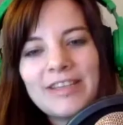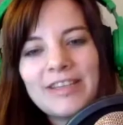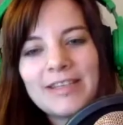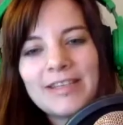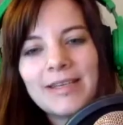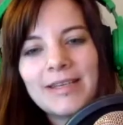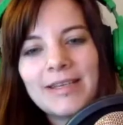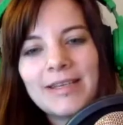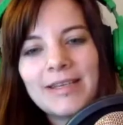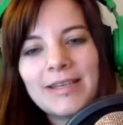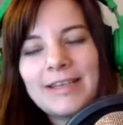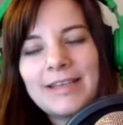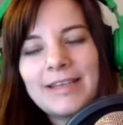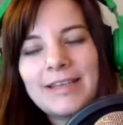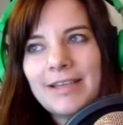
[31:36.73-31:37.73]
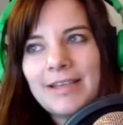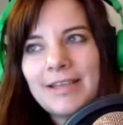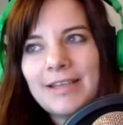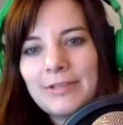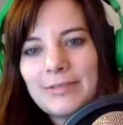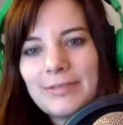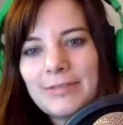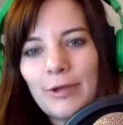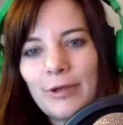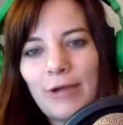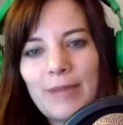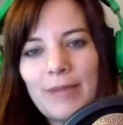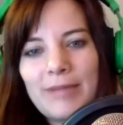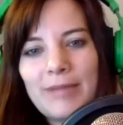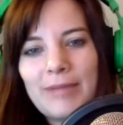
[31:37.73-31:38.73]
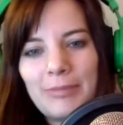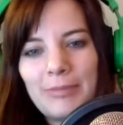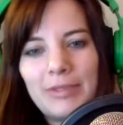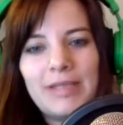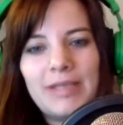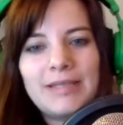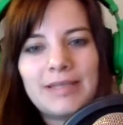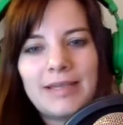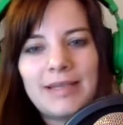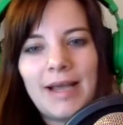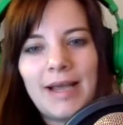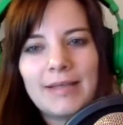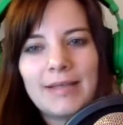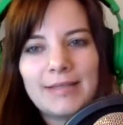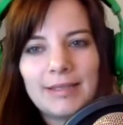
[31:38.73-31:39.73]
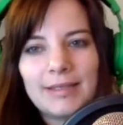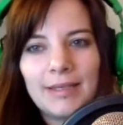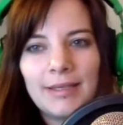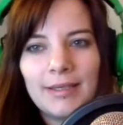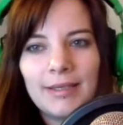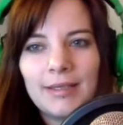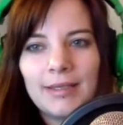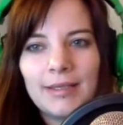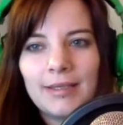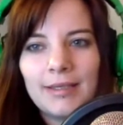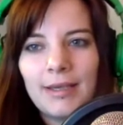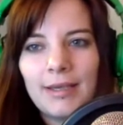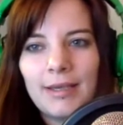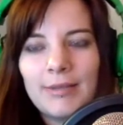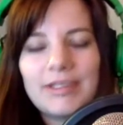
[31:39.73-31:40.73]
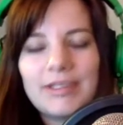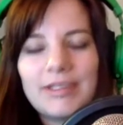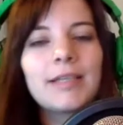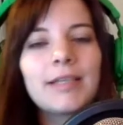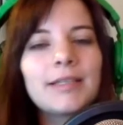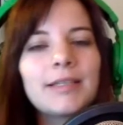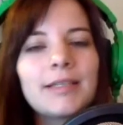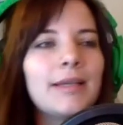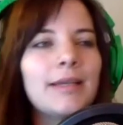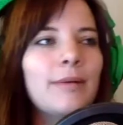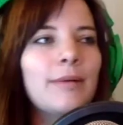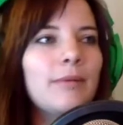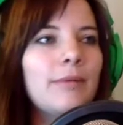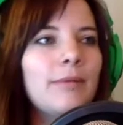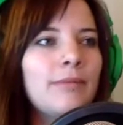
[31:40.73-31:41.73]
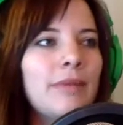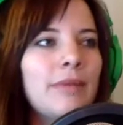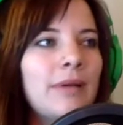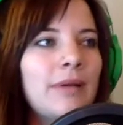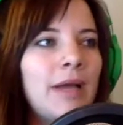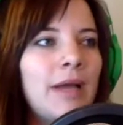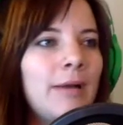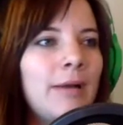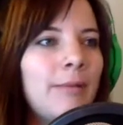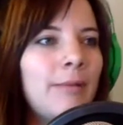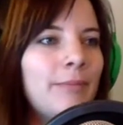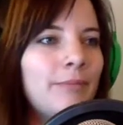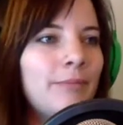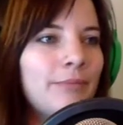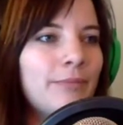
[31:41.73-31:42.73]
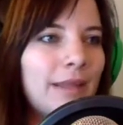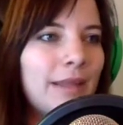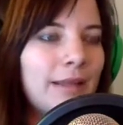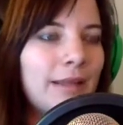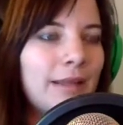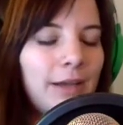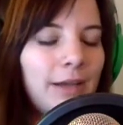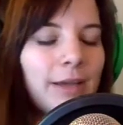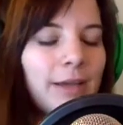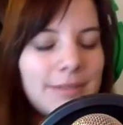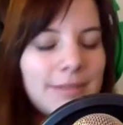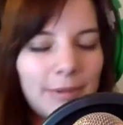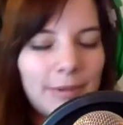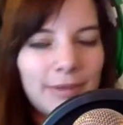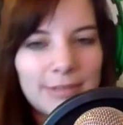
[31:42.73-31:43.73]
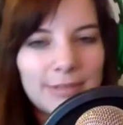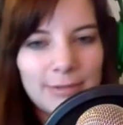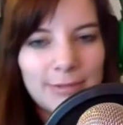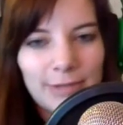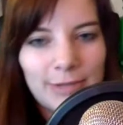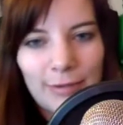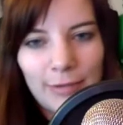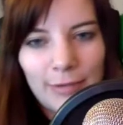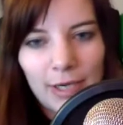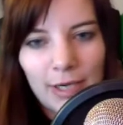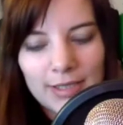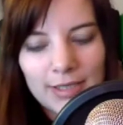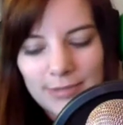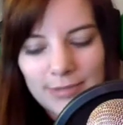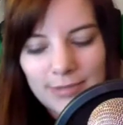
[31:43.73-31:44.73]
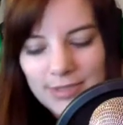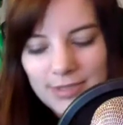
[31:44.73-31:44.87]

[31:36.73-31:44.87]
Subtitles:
he did visit several small crappy companies and ask. It was actually the guy I used to work with, Tom's Hardware, Marcus, I was